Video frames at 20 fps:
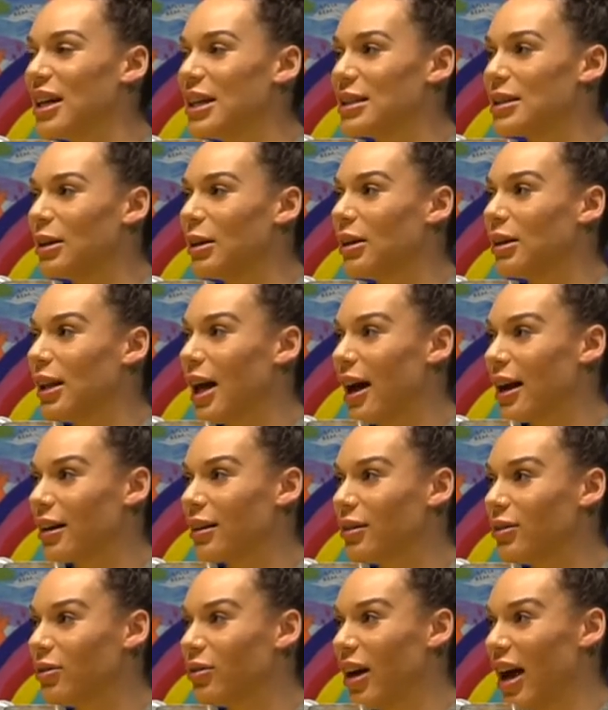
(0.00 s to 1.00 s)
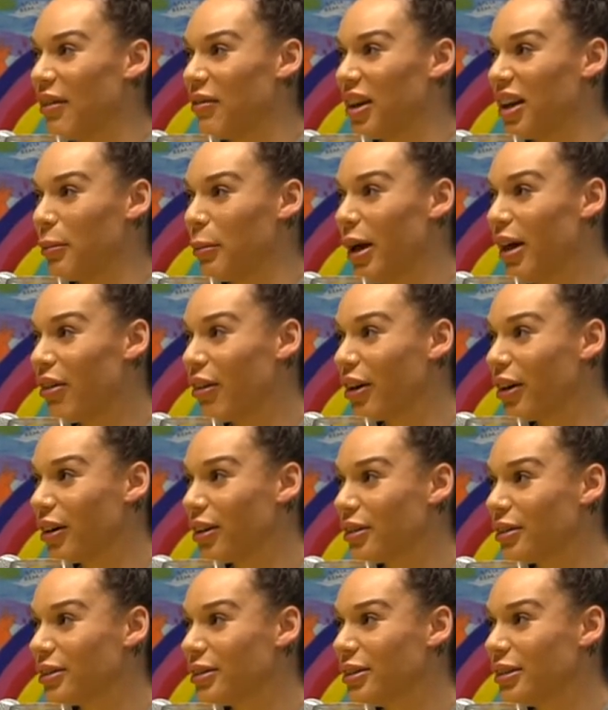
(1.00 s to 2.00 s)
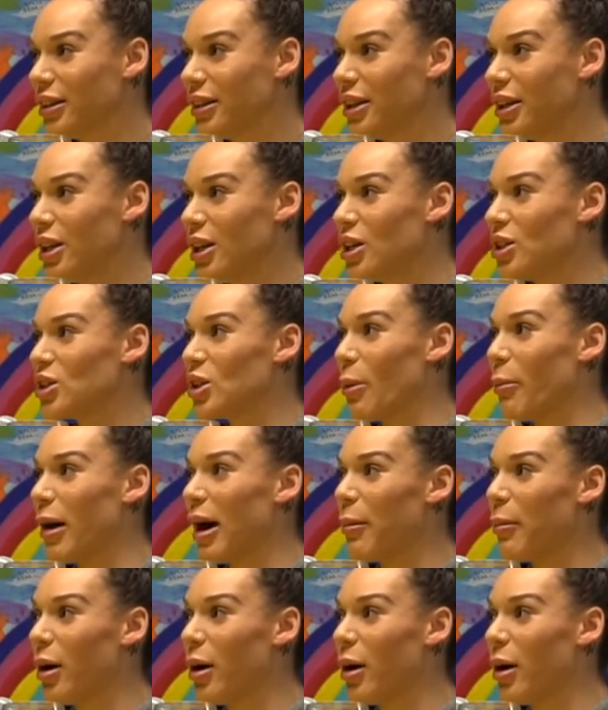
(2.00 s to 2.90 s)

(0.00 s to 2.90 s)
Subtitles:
as a lack of having a mother. What? So my